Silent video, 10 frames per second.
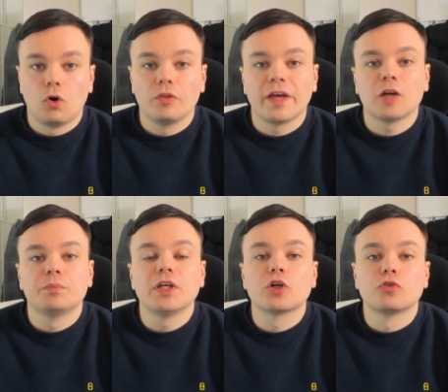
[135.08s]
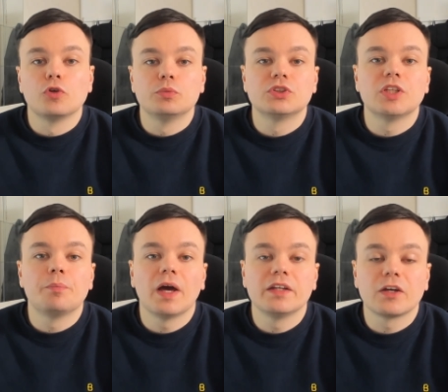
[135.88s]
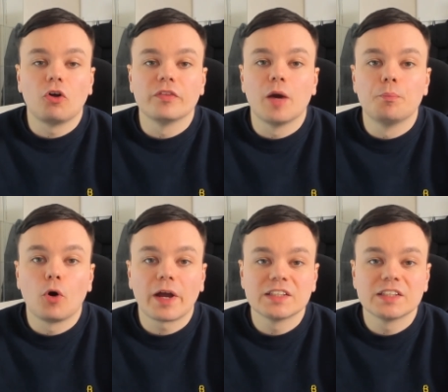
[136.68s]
or they had been grouped depending on their MOG